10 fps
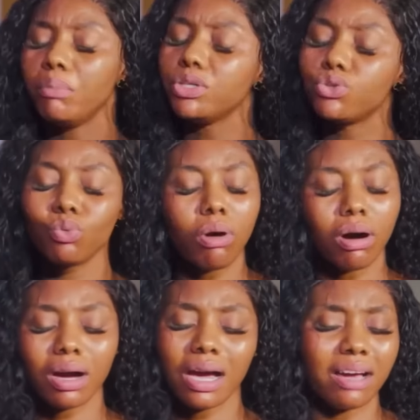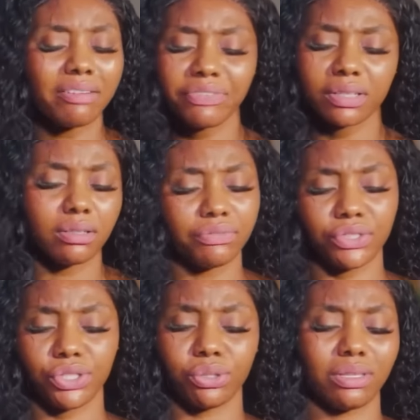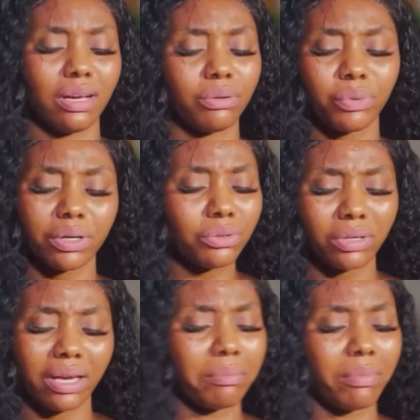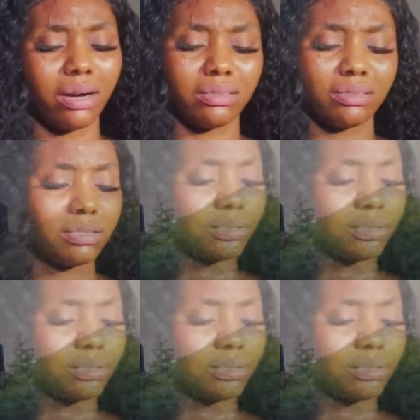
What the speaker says: Mommy, it will work. I and Fred love each other. We're going to get married.